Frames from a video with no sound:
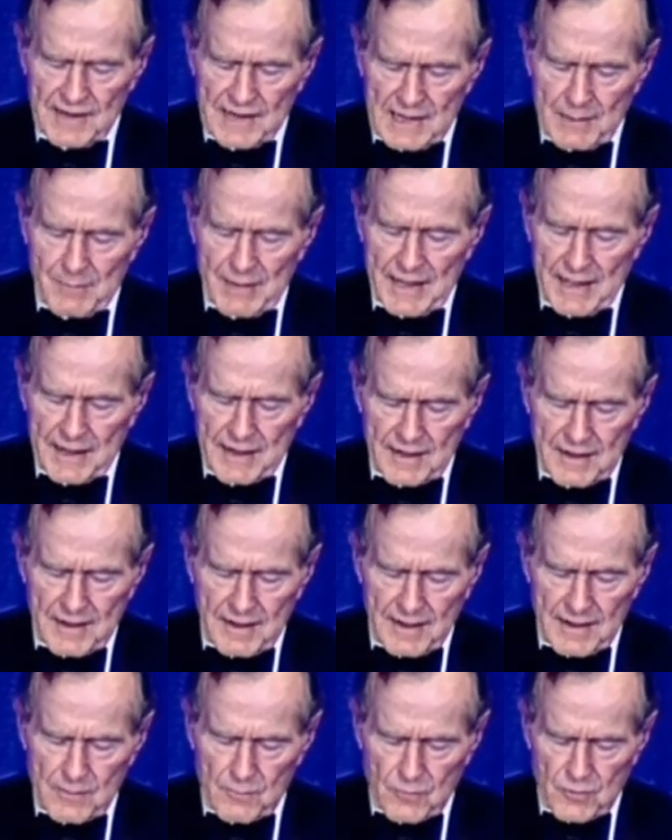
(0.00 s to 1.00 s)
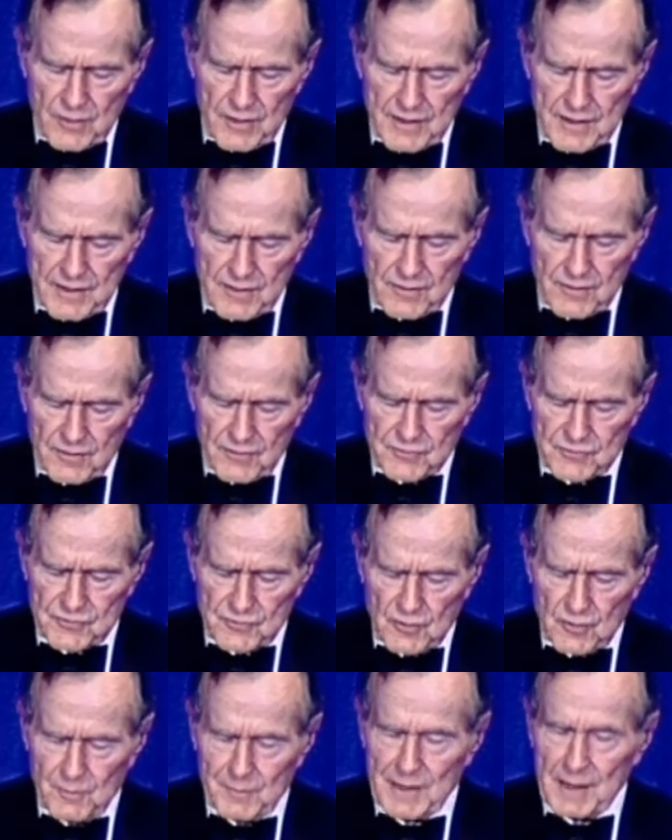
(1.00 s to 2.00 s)
Let me add a kind word here
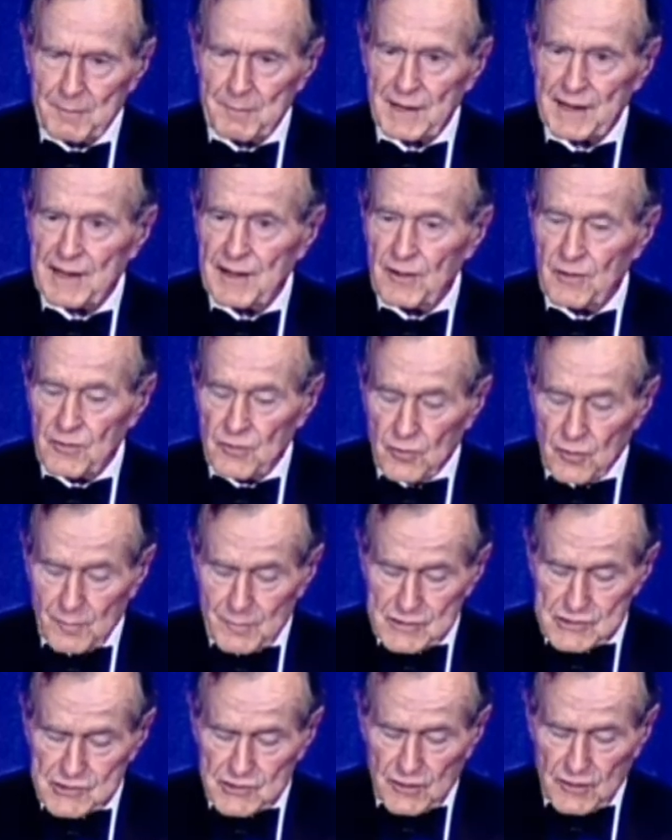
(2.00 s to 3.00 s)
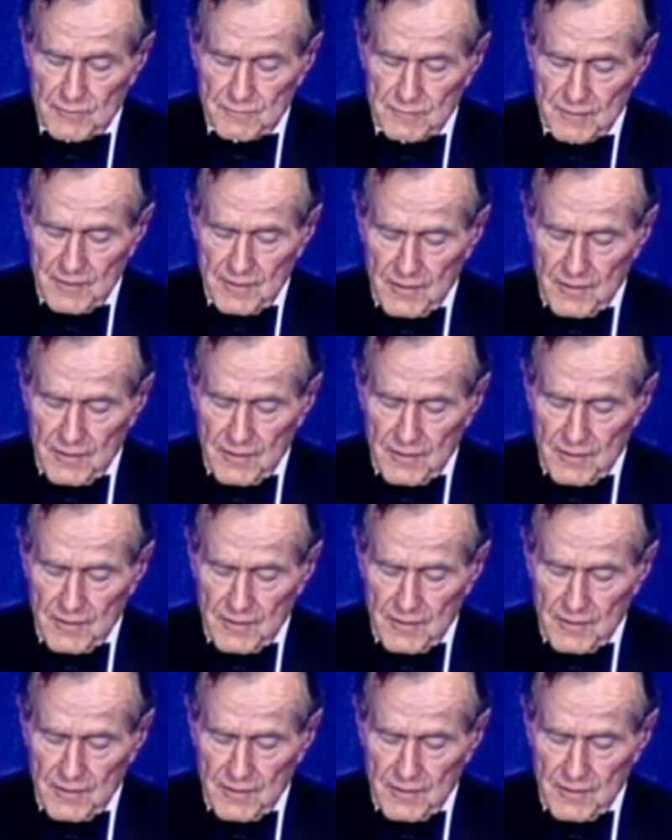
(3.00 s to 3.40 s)
also about Mikhail Gorbachev,